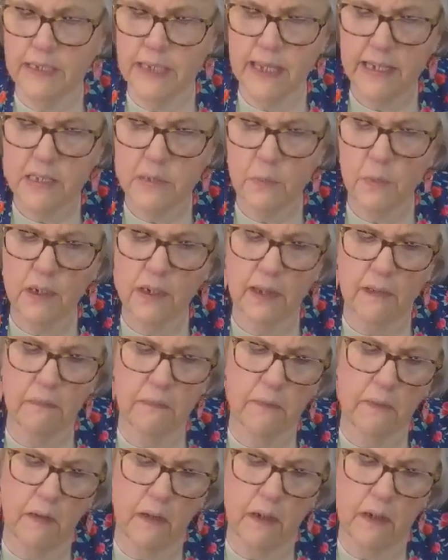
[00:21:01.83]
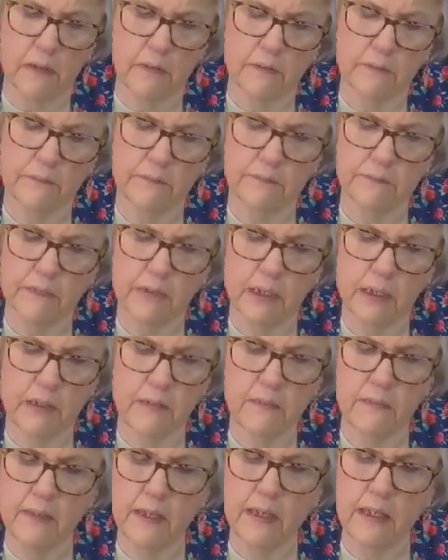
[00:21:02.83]
That's what I thought. I
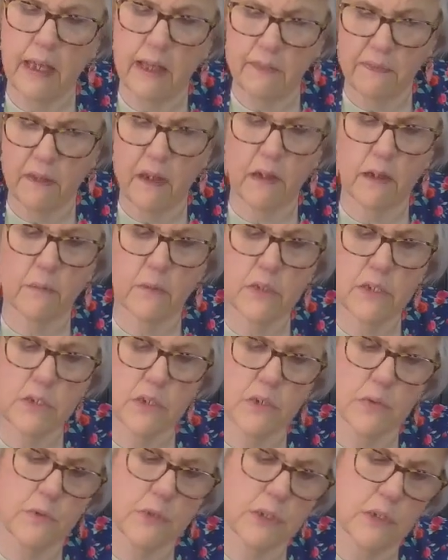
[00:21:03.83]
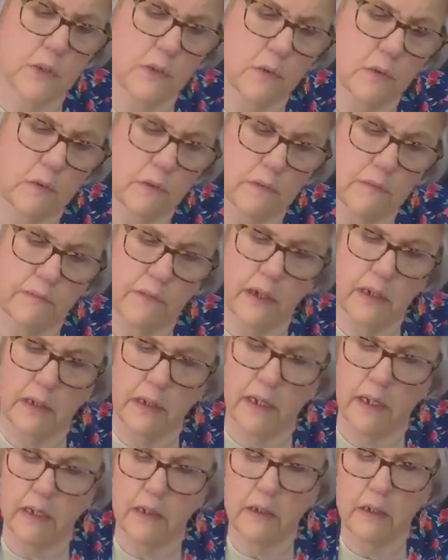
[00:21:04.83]
thought it was too soon to find
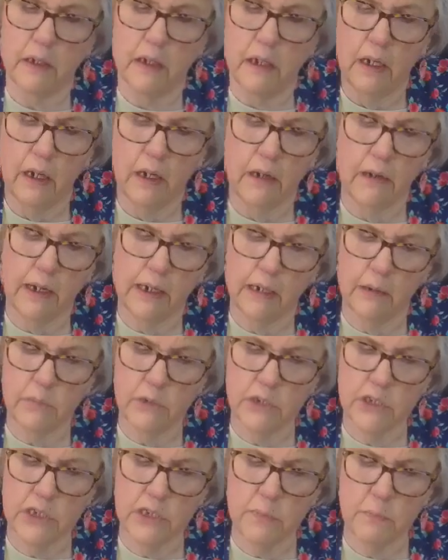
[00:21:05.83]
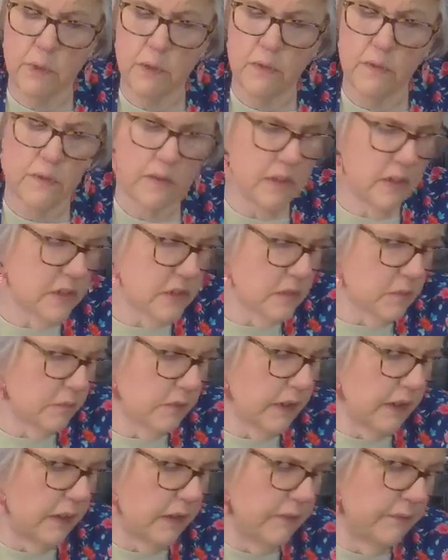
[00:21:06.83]
out. All right, I'm just smoothing this
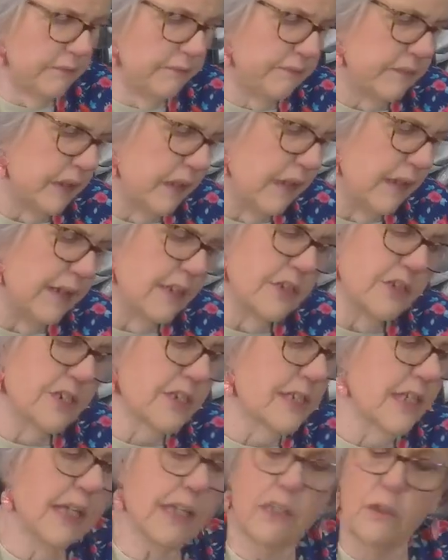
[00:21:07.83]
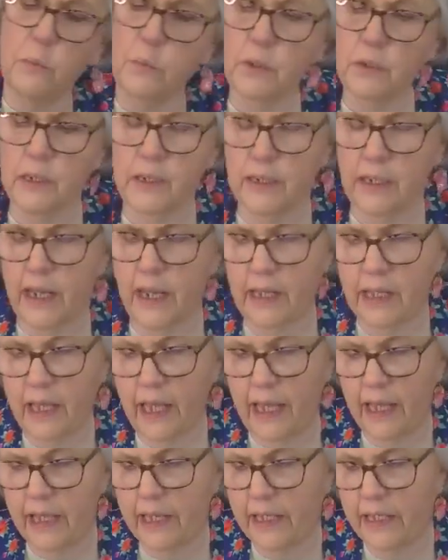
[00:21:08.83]
around just like you would a cake.